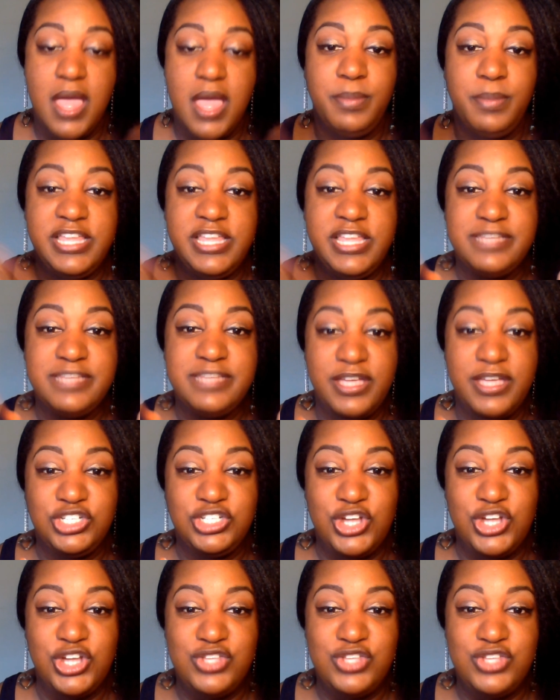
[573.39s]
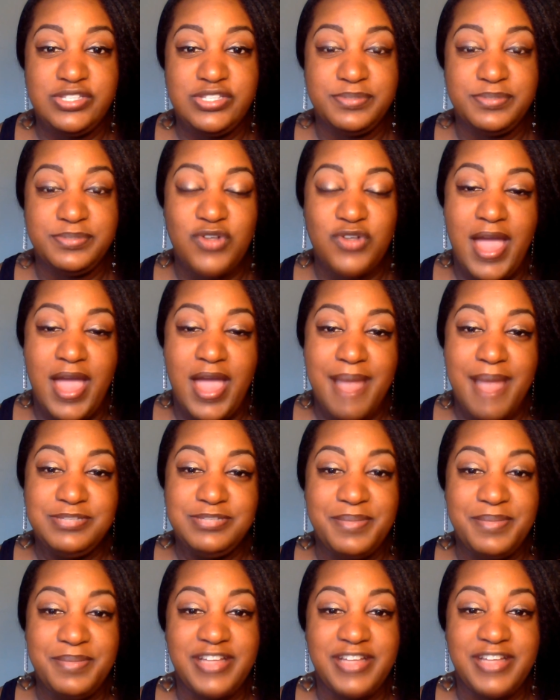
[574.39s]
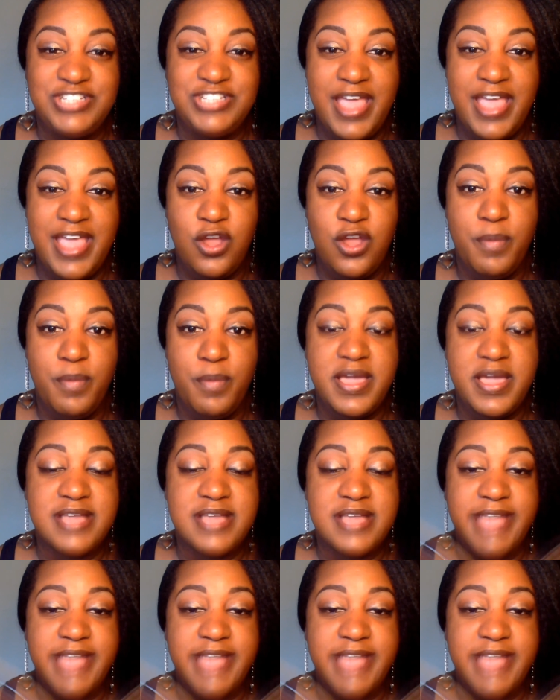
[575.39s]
Please make sure you subscribe to my channel because